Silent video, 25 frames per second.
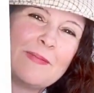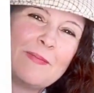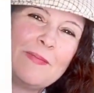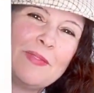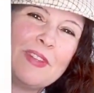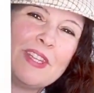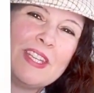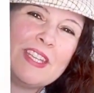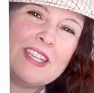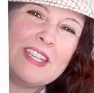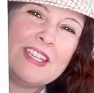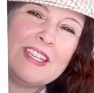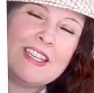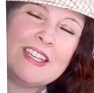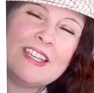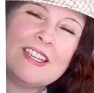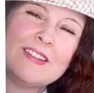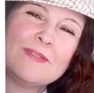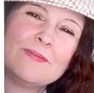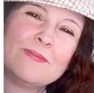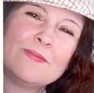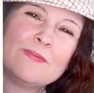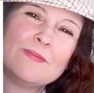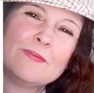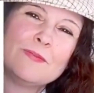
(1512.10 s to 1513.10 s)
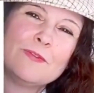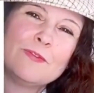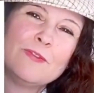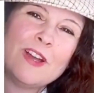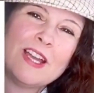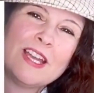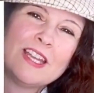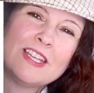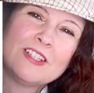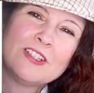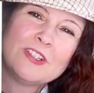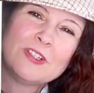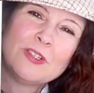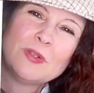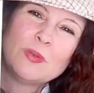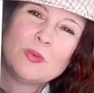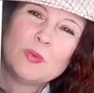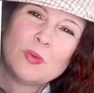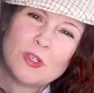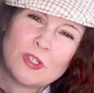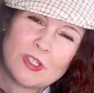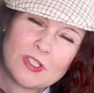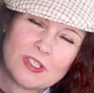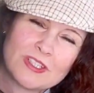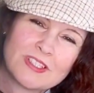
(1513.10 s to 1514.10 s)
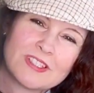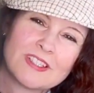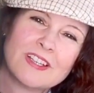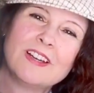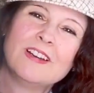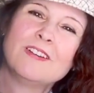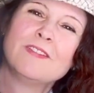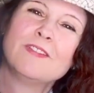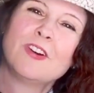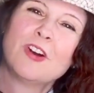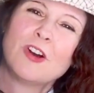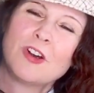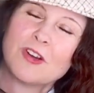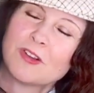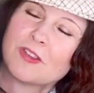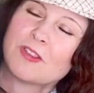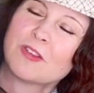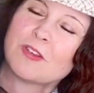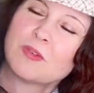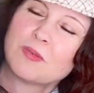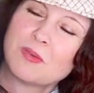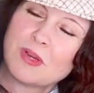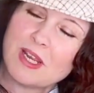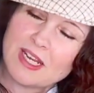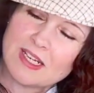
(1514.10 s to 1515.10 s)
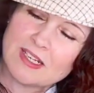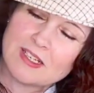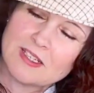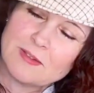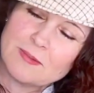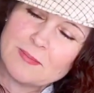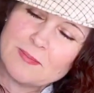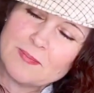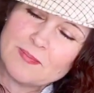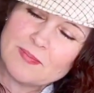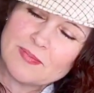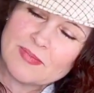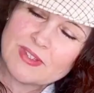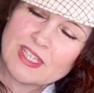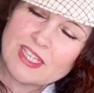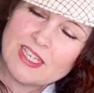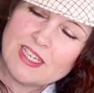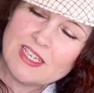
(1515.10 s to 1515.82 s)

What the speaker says: the final work of Arthur Rackham,